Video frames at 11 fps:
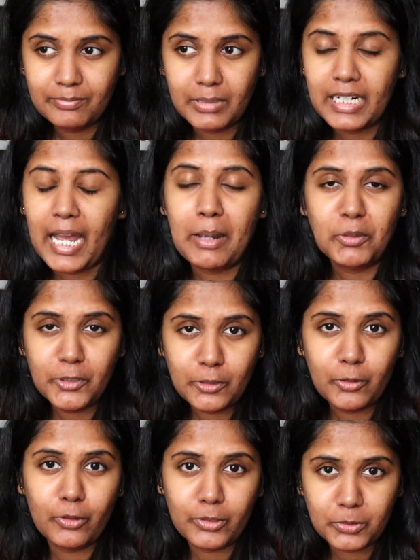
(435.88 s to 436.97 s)
but I'm going
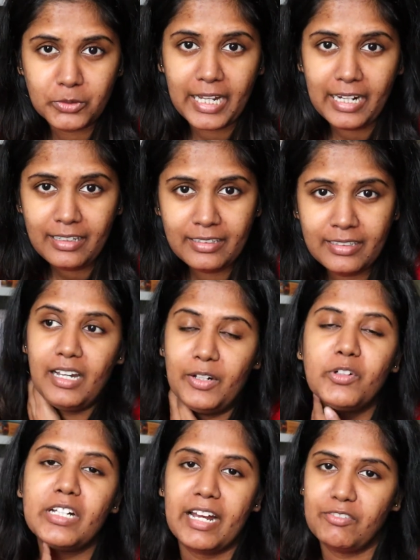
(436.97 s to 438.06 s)
to go do that. I
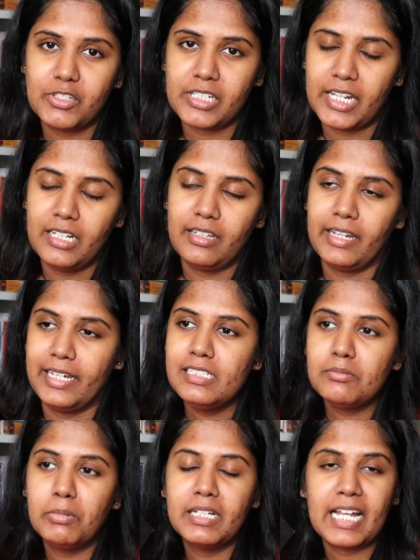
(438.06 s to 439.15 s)
don't have to say anything
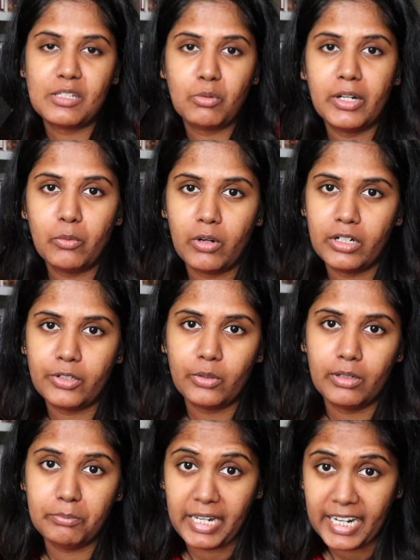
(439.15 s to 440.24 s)
else, but that's what I wanted to
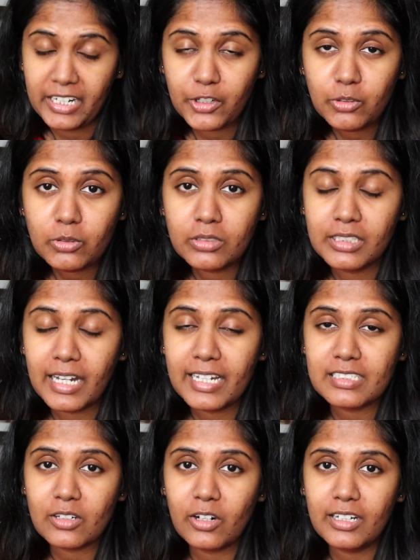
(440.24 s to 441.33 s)
update you
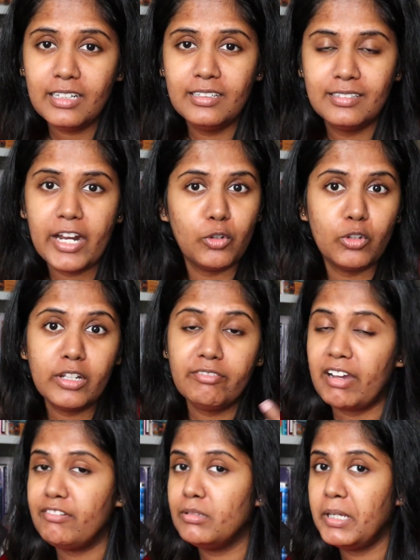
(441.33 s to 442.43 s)
guys on. I don't know
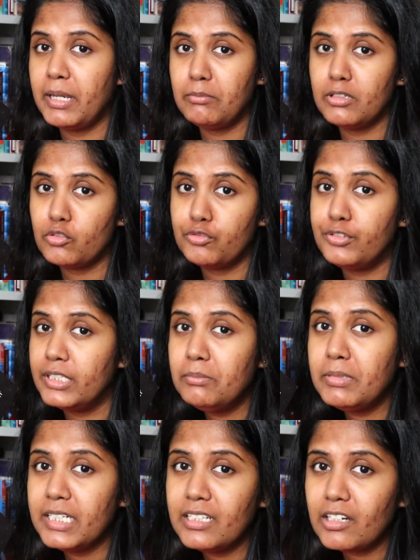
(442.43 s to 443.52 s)
if I will be able to
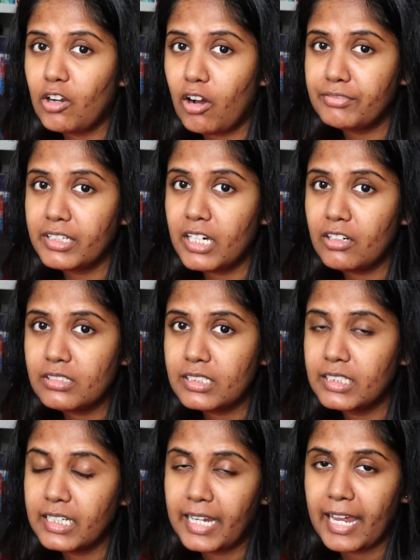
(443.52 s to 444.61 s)
film in the coffee house,
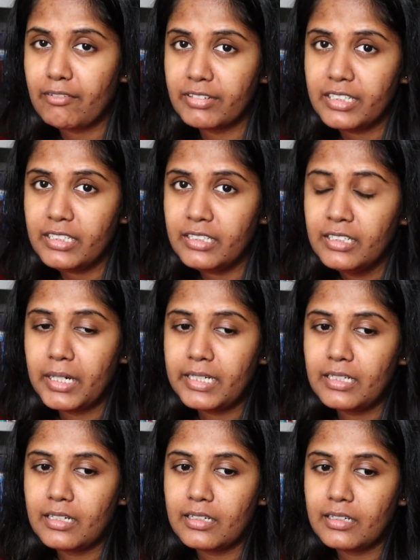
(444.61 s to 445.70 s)
in the cafe, but